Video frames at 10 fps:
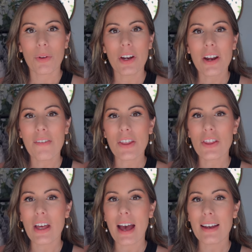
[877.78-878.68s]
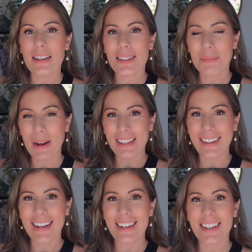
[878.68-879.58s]
Well, there you have it. That is my
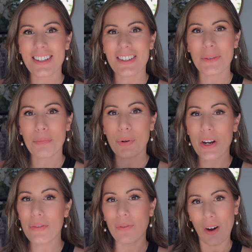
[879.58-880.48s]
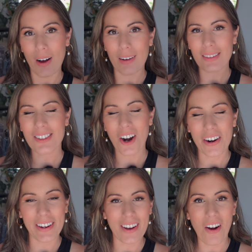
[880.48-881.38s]
latest pre-fall
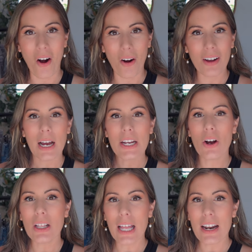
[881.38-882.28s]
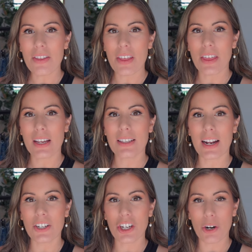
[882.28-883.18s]
Target haul. I know a lot of the things that
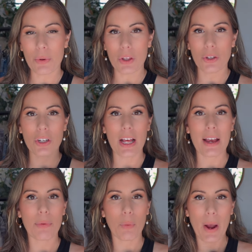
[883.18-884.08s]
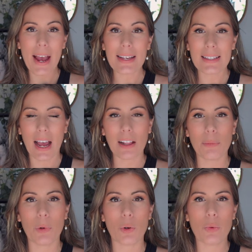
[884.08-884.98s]
I shared with you today, the way I styled
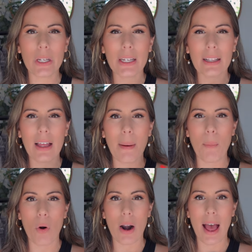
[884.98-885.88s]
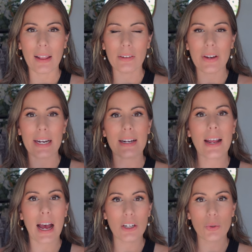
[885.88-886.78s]
them, were really a lot more elevated
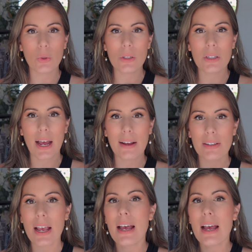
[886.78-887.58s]
casual styles.